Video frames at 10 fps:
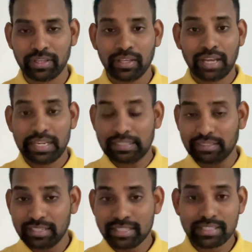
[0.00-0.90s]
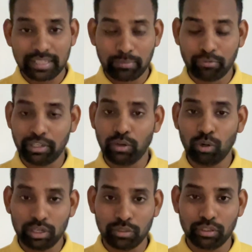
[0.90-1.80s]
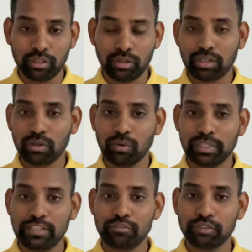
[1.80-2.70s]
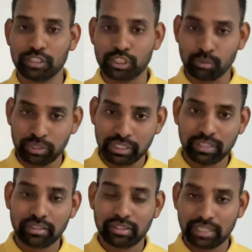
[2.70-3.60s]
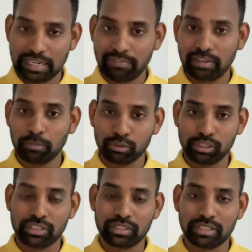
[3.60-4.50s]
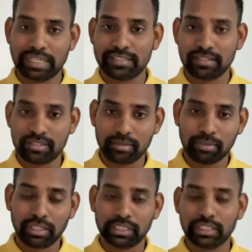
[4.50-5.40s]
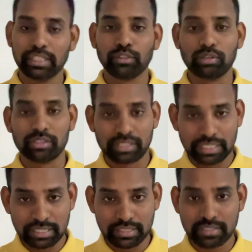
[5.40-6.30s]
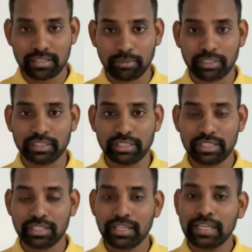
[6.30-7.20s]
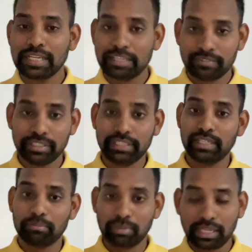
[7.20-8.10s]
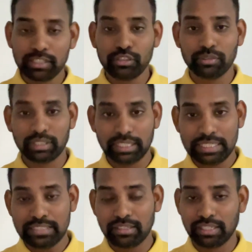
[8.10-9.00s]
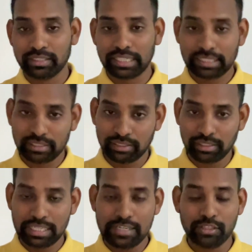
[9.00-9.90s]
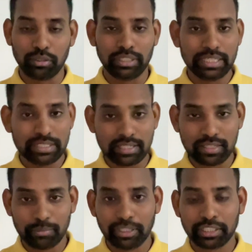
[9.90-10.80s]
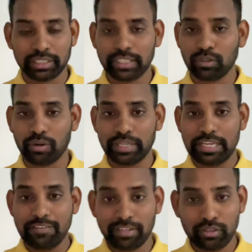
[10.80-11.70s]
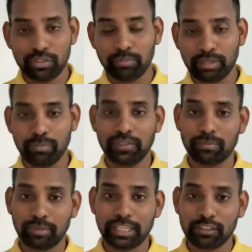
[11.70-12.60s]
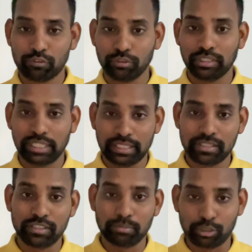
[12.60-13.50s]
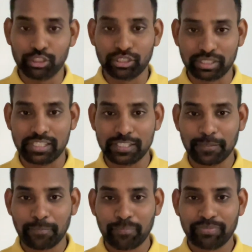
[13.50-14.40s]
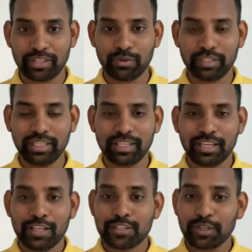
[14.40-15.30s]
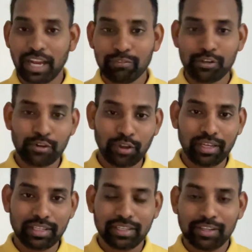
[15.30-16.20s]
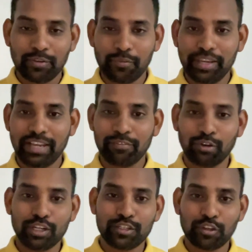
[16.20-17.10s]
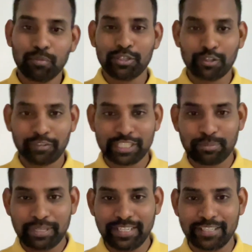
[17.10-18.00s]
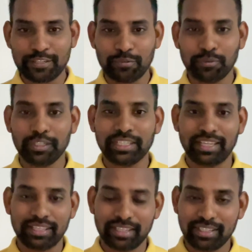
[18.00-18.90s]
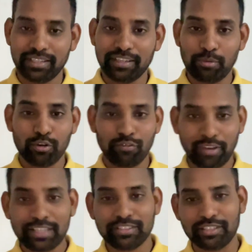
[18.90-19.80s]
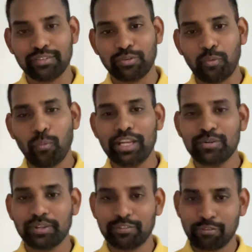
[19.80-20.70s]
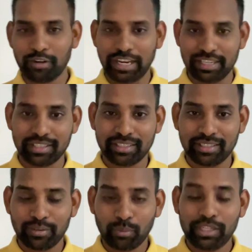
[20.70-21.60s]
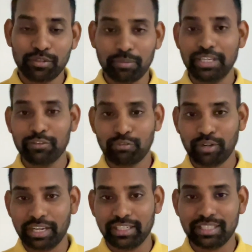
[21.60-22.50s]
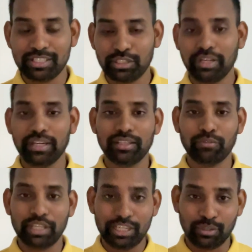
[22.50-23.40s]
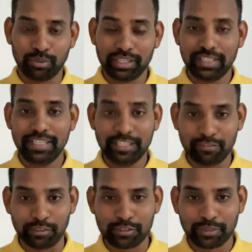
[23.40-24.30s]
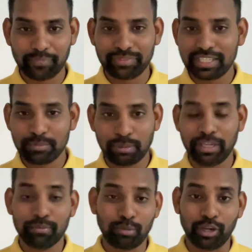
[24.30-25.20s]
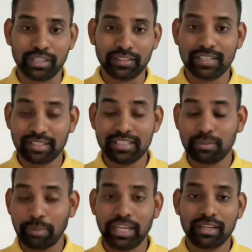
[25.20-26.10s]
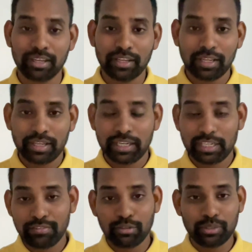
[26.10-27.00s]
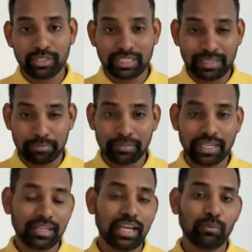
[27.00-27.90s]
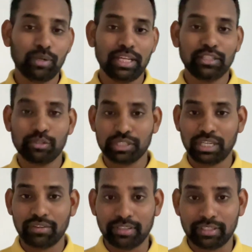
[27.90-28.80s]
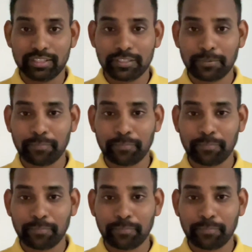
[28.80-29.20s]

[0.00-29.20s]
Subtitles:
And this tip will hold good not only for junior level positions like system architect or senior system architect, even it will apply to the leads like technical leads or lead system architect, or even to the people applying for the leadership positions. Okay, so after all, we have got so much of experience working in a remote fashion. Why to afraid? Why to be afraid in sharing the video in the interviews? That's my main point. That's a main interview tip that I would like to share in this.